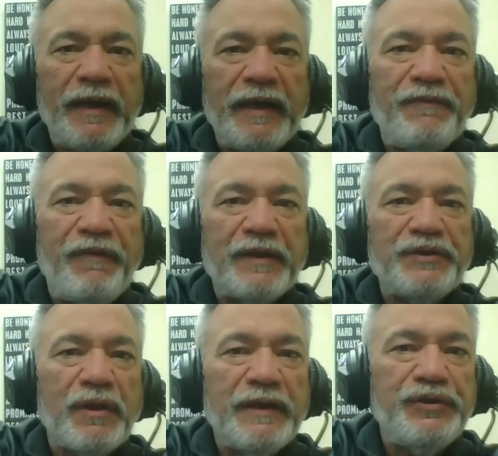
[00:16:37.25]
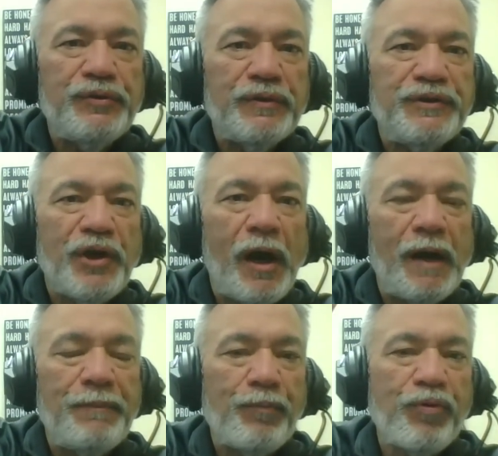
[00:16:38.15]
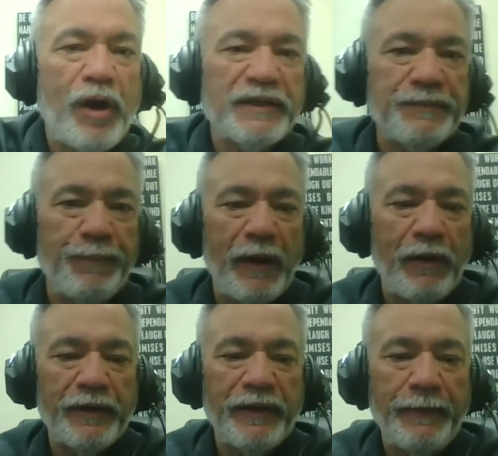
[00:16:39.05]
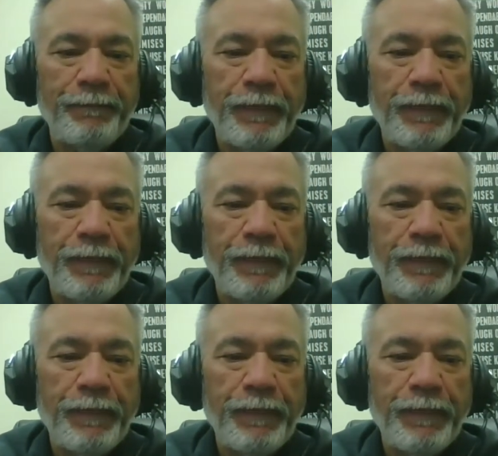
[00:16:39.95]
eventually to a job and prosperity?